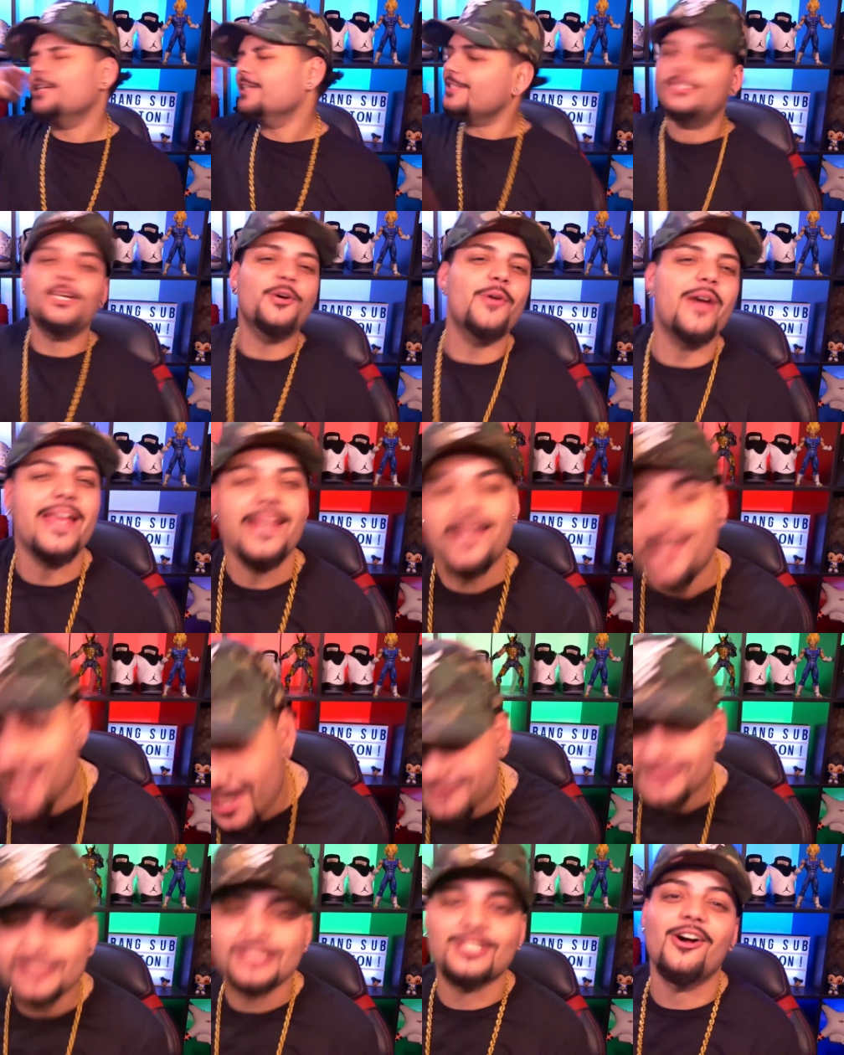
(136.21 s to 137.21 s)
ado,
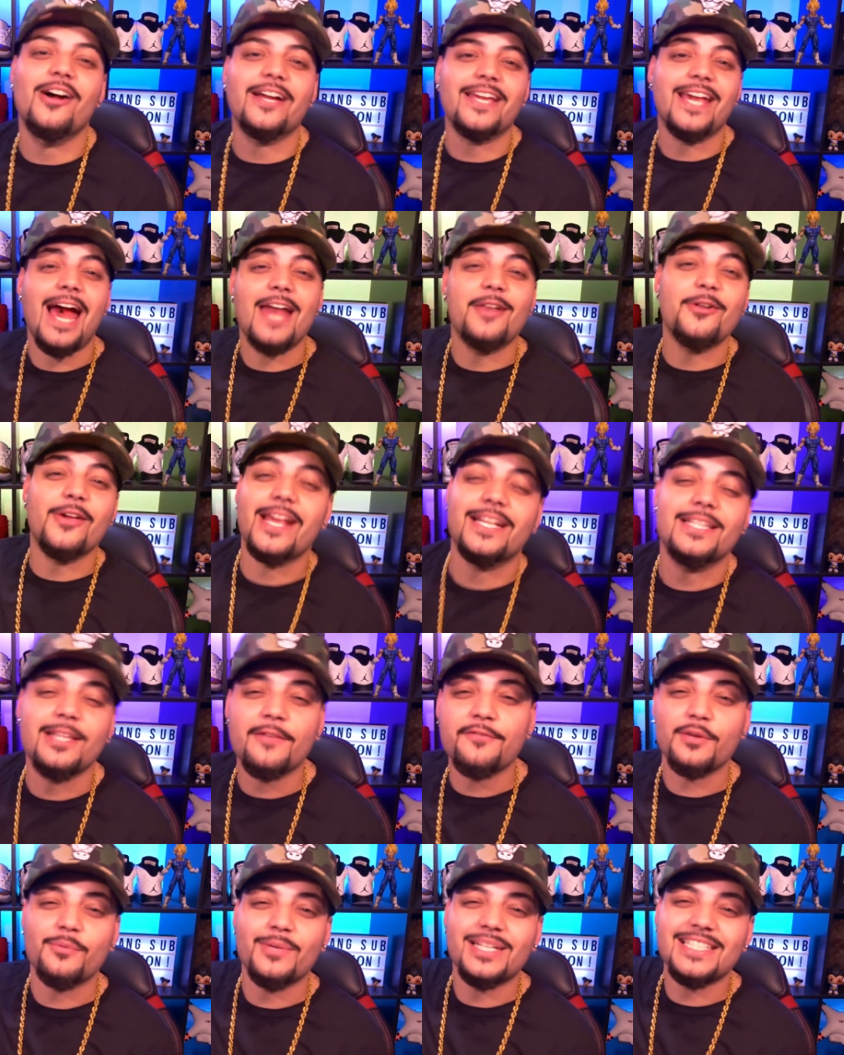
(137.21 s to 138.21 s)
enough talking. I know y'all
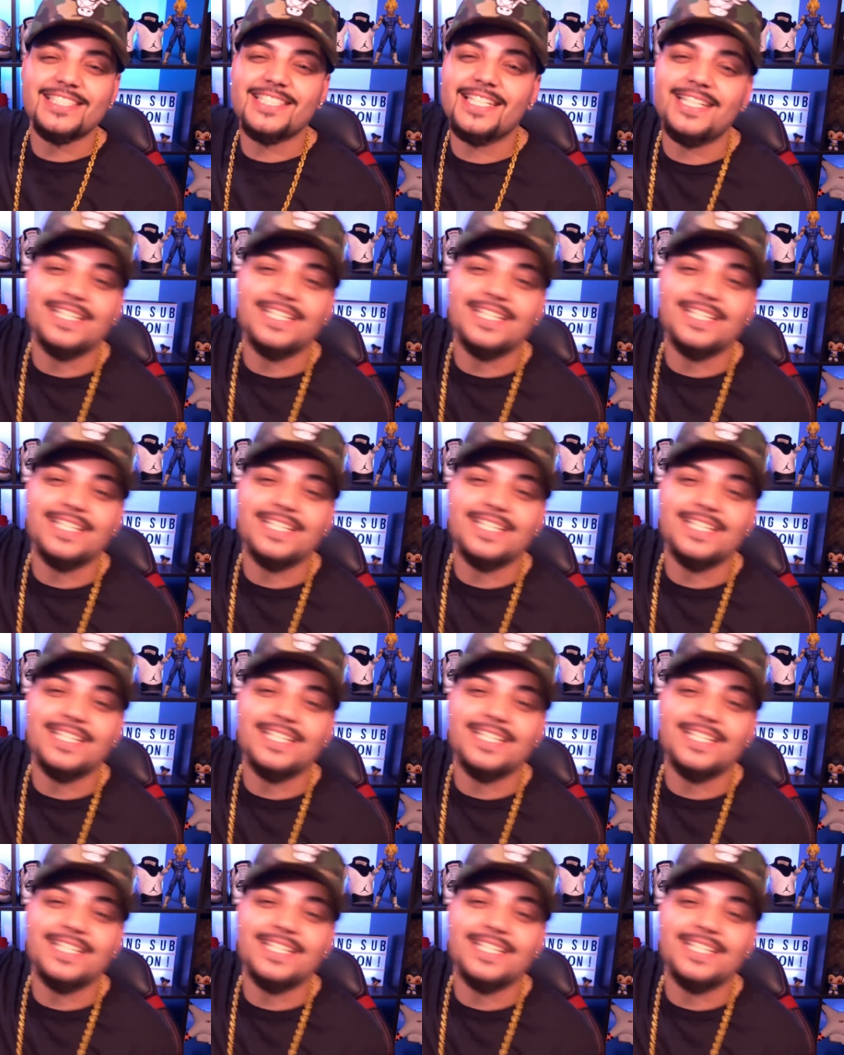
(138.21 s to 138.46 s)
definitely want to see